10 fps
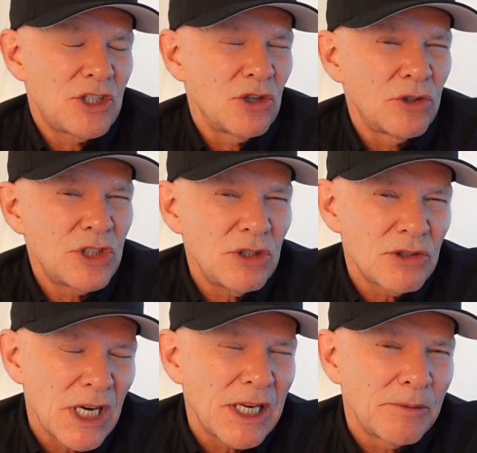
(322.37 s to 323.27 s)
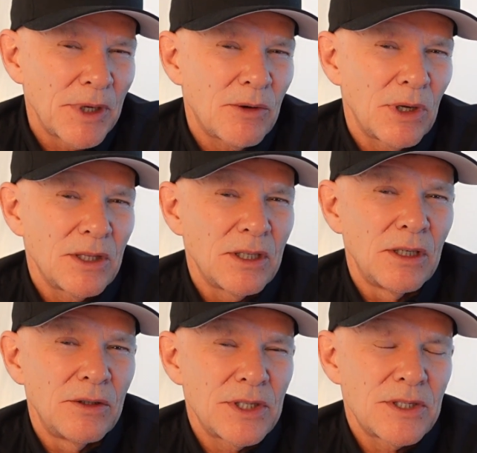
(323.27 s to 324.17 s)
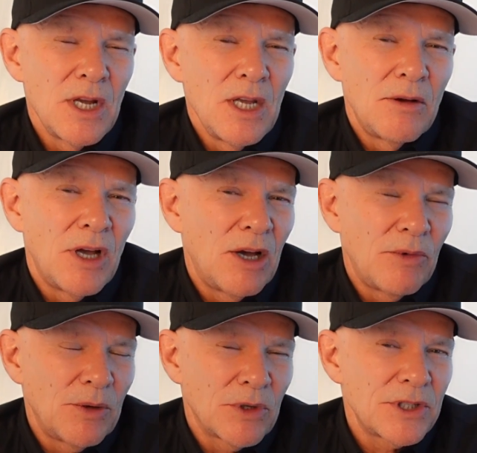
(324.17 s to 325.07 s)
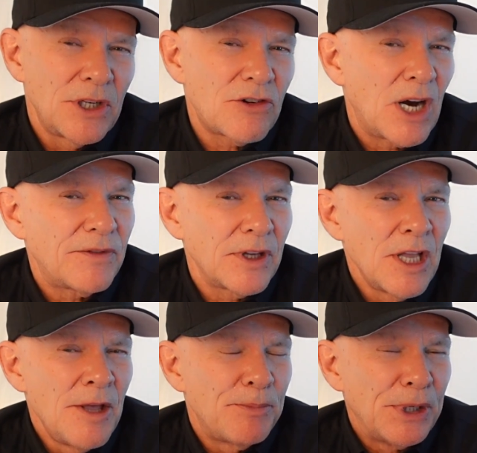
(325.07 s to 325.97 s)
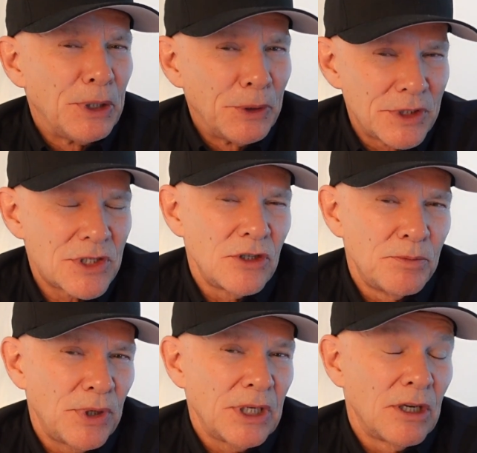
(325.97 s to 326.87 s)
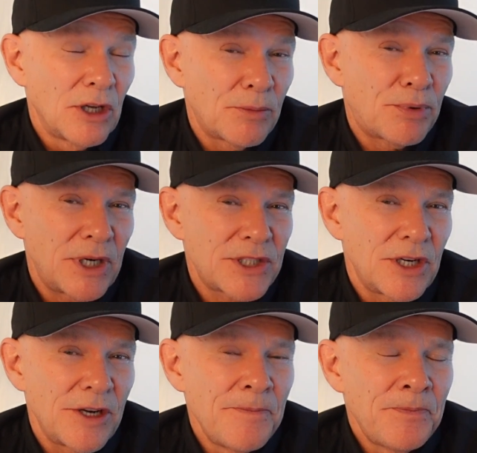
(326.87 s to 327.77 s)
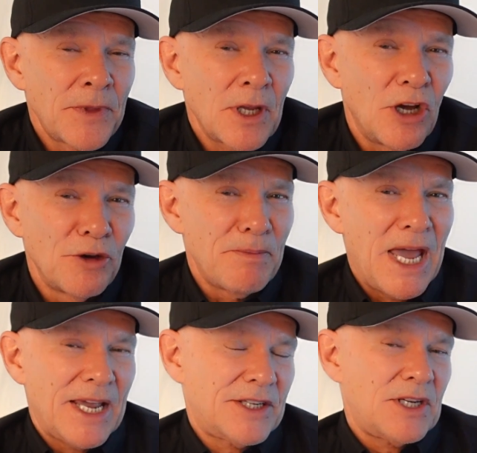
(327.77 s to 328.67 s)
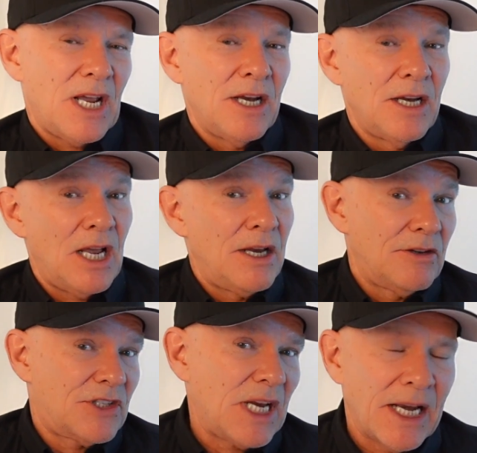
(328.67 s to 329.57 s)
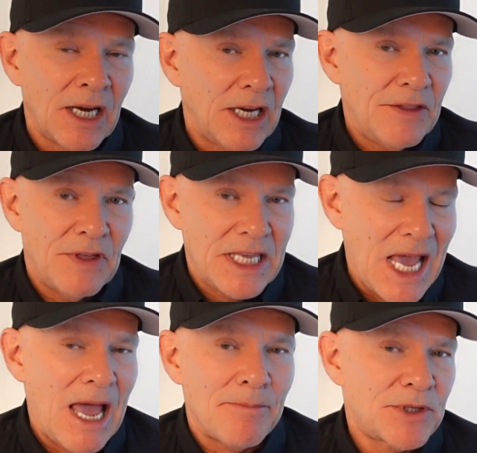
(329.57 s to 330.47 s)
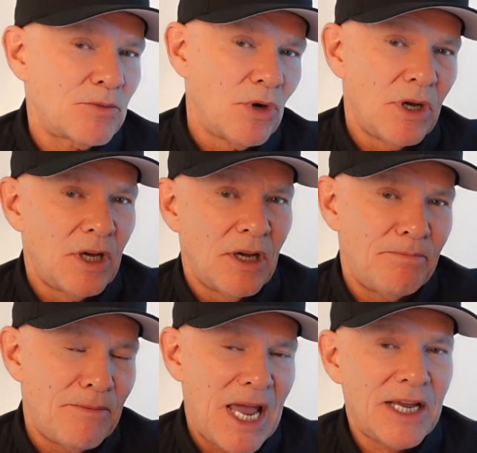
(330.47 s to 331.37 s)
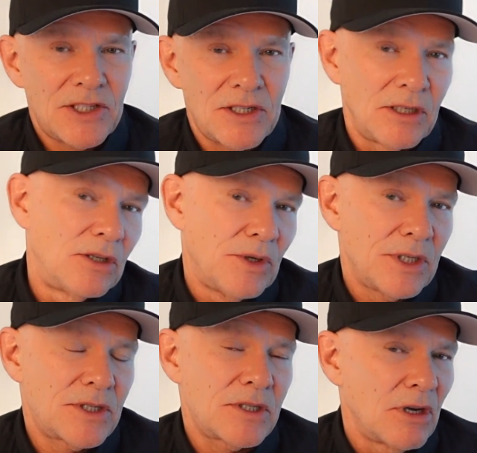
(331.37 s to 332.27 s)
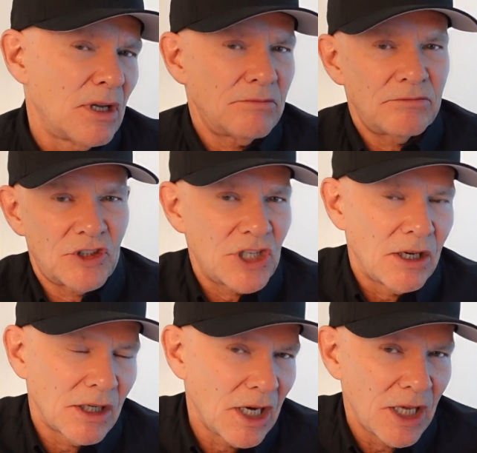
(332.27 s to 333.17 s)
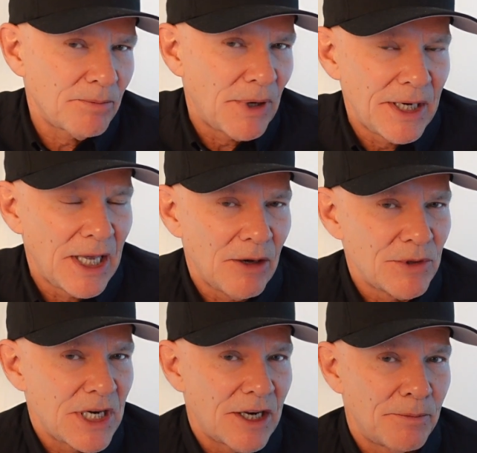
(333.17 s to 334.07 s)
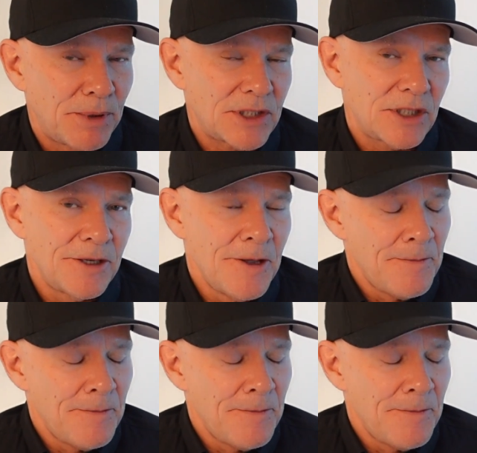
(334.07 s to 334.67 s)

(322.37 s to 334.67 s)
George usually a little bit quicker than Lewis when he wasn't in traffic, but Lewis too putting a lot of pressure on Max. And suddenly the gaps were Max to Lewis. Not Charles Leclerc by now was out of the picture.